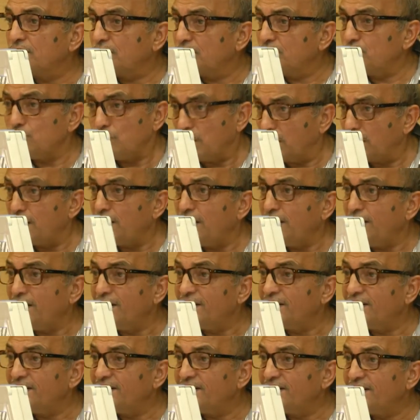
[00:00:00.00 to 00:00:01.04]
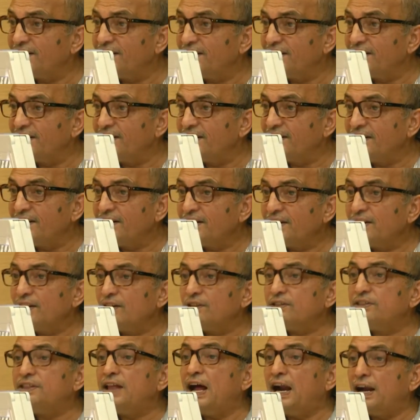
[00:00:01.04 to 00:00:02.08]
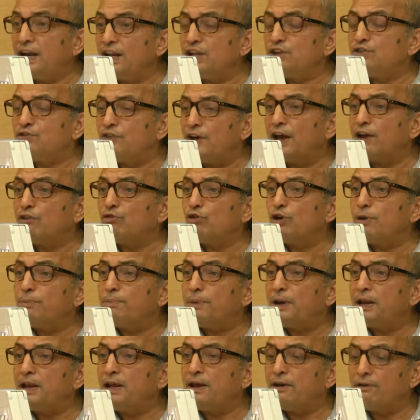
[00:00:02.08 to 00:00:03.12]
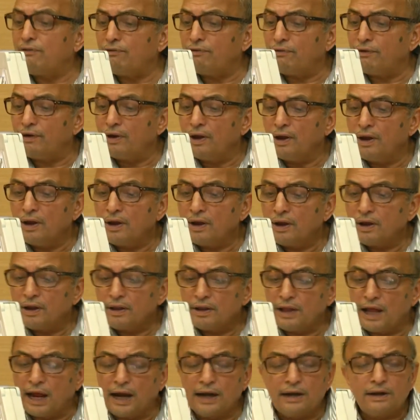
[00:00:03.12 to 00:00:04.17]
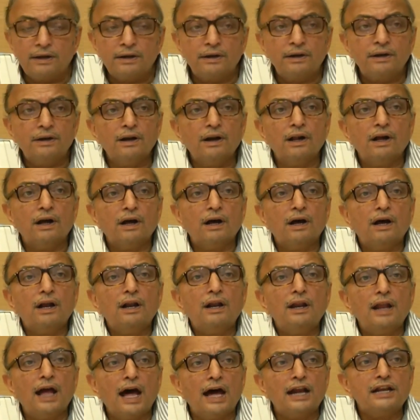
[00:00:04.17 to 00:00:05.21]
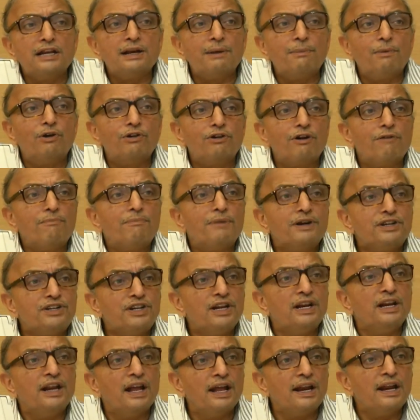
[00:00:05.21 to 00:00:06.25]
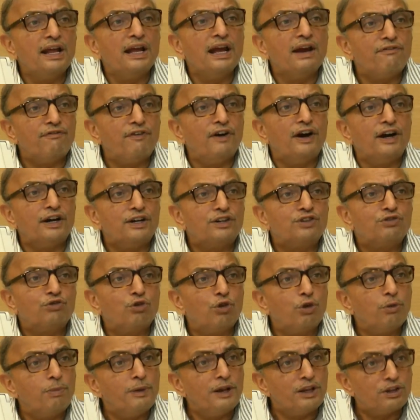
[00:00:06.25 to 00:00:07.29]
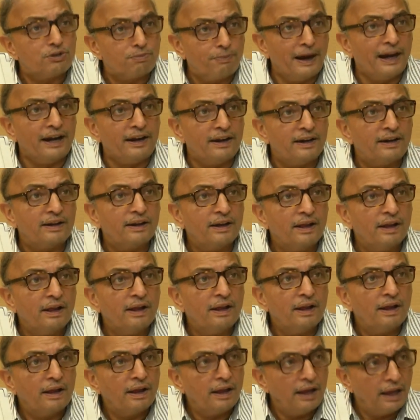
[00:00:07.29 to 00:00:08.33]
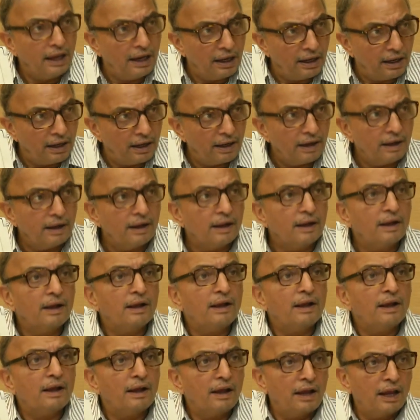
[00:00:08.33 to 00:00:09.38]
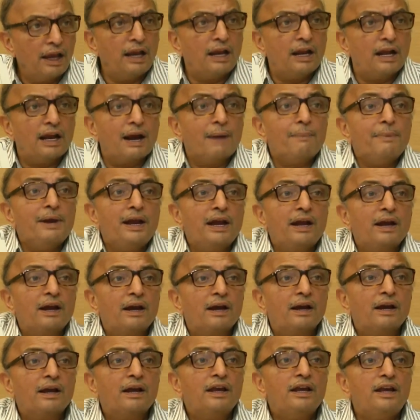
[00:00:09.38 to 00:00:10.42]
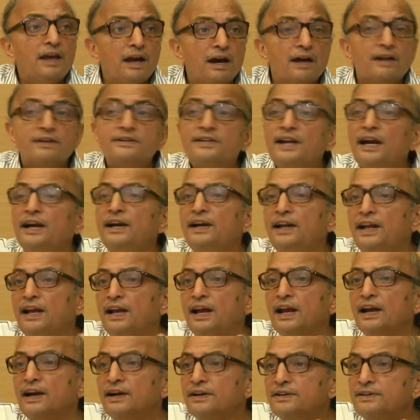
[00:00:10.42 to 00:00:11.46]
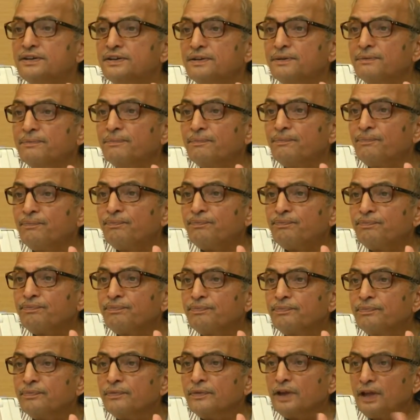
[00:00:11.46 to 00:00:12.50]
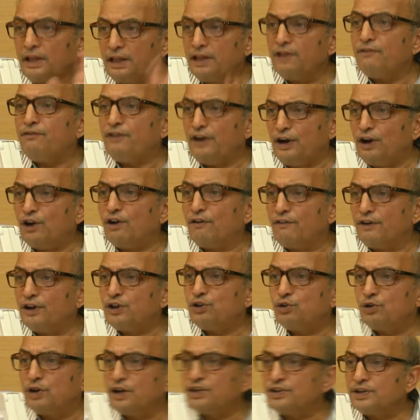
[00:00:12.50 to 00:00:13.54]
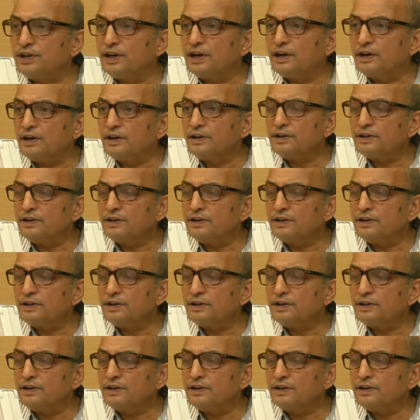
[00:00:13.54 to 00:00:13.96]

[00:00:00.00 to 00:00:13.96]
You agree? That is where we believe that a large amount of machine learning efforts would be spent in, in coming years and decades in the field of education.